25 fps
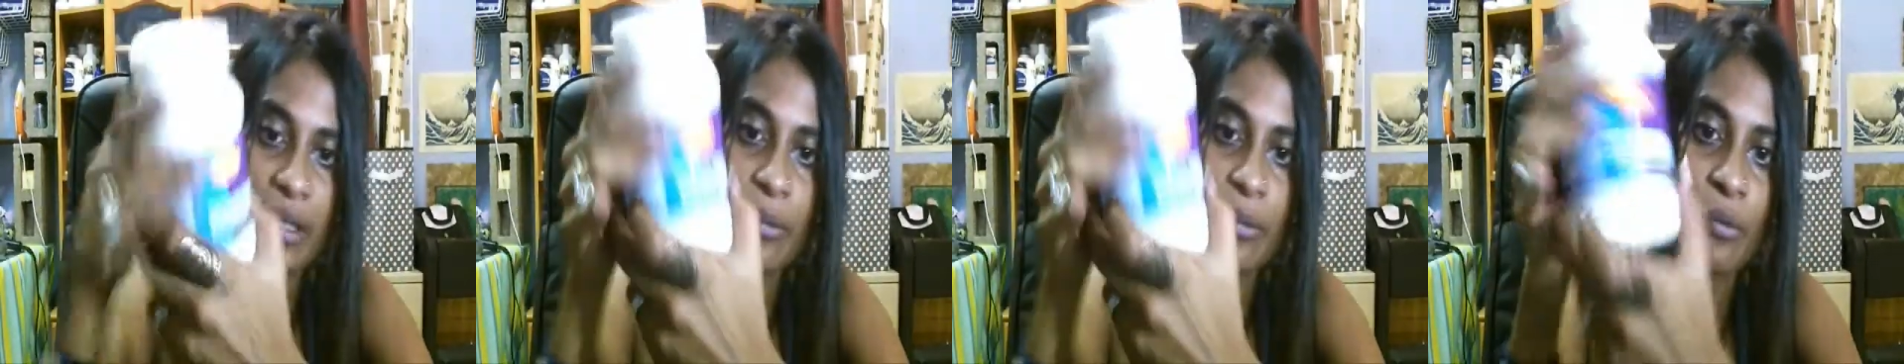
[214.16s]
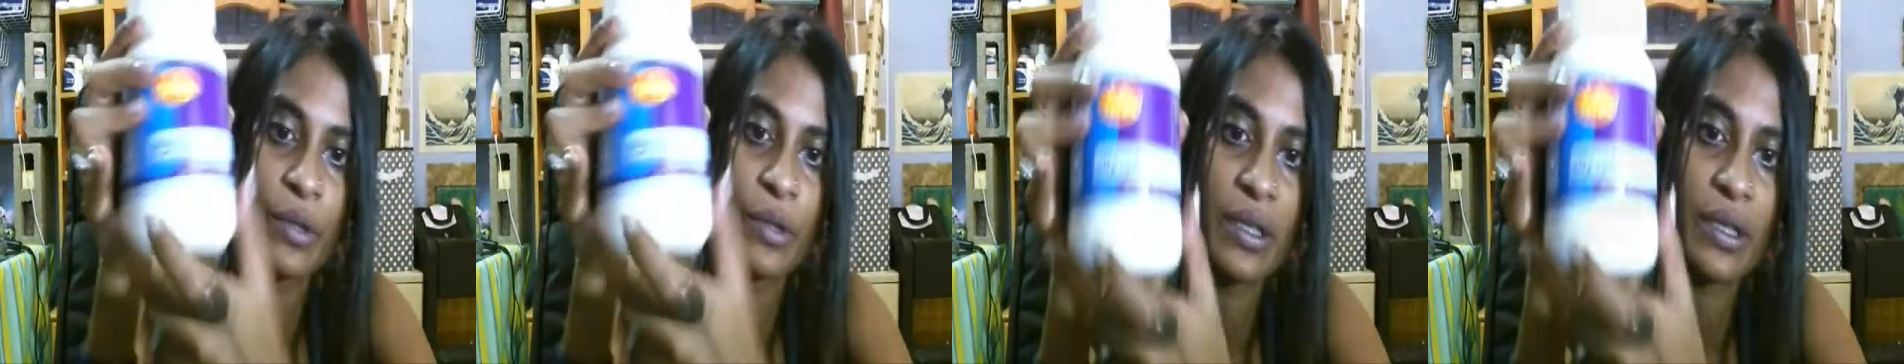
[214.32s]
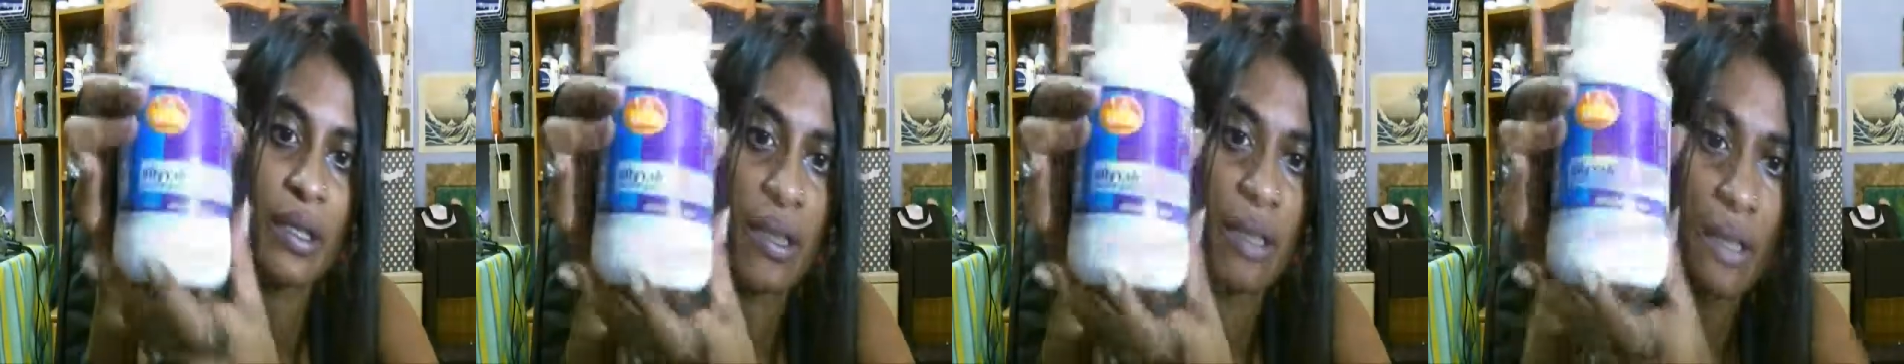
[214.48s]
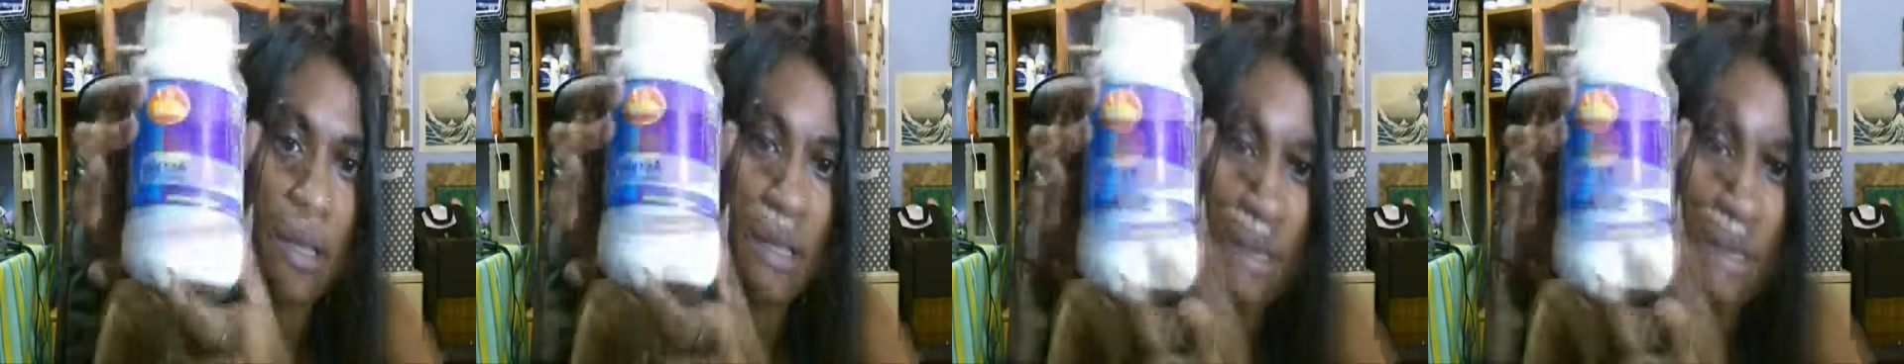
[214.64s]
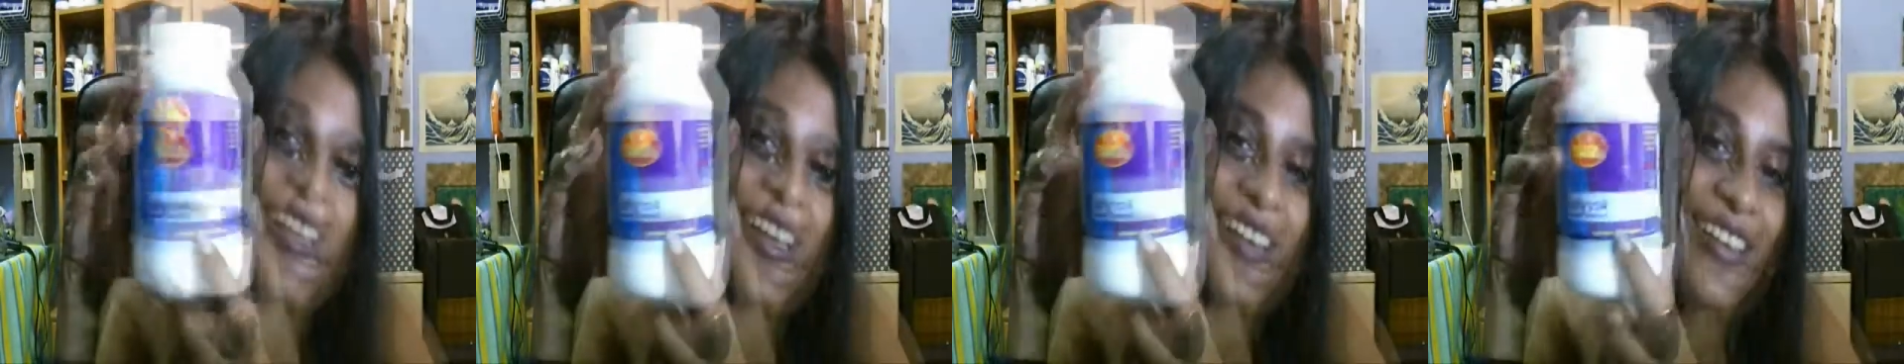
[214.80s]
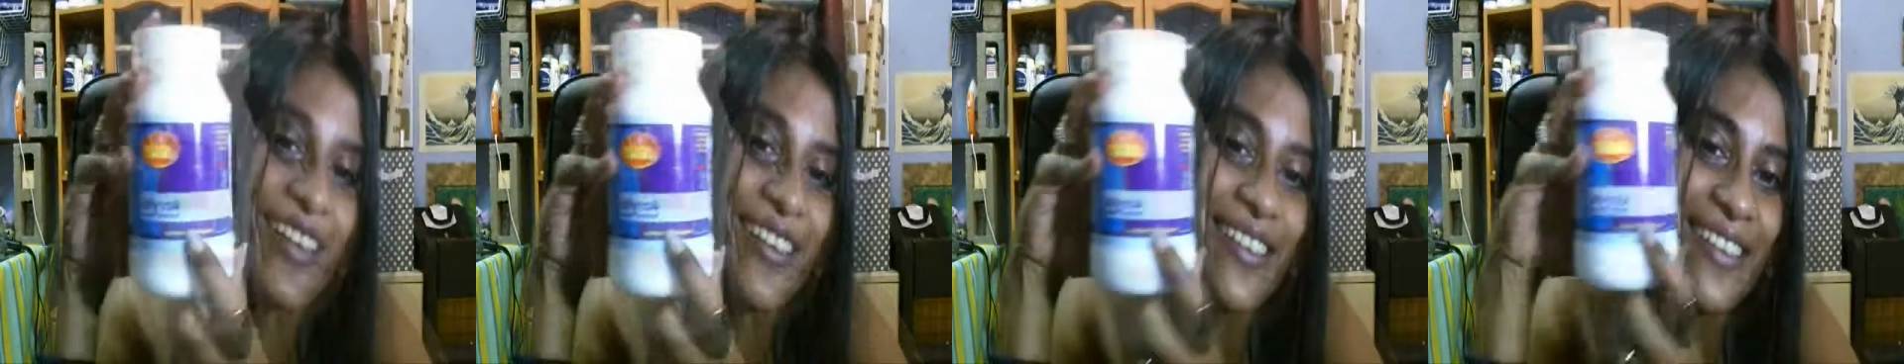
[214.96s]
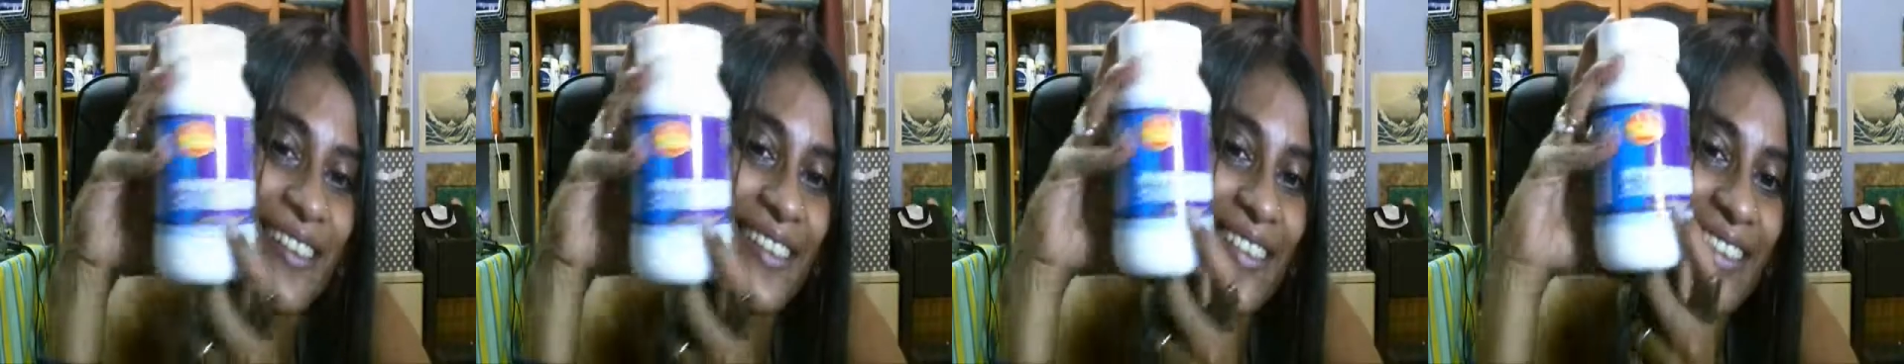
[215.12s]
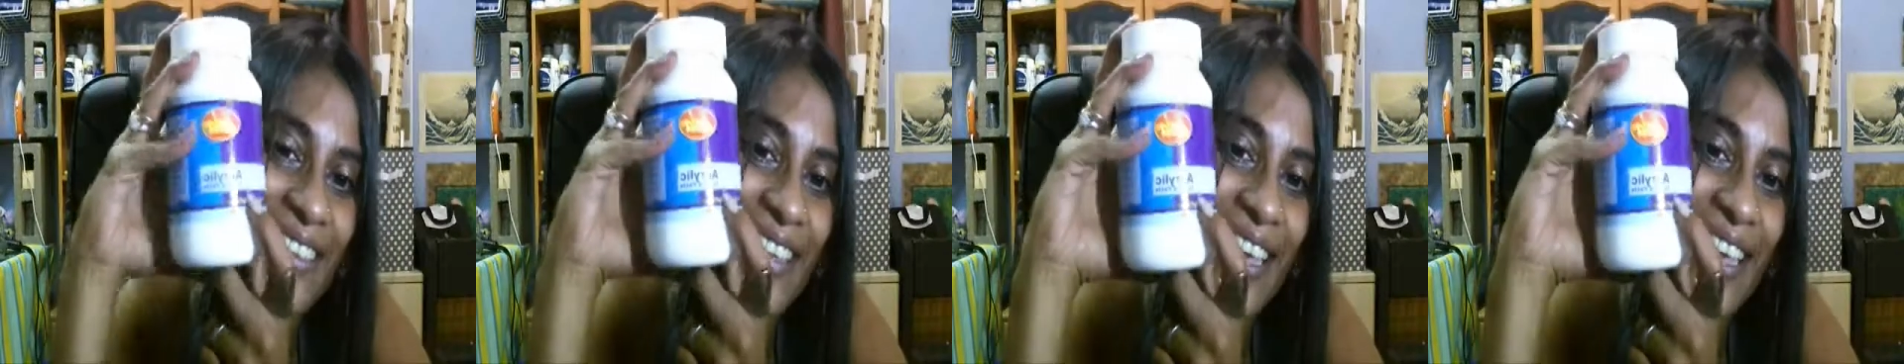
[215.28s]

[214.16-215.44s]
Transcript: them with Dalla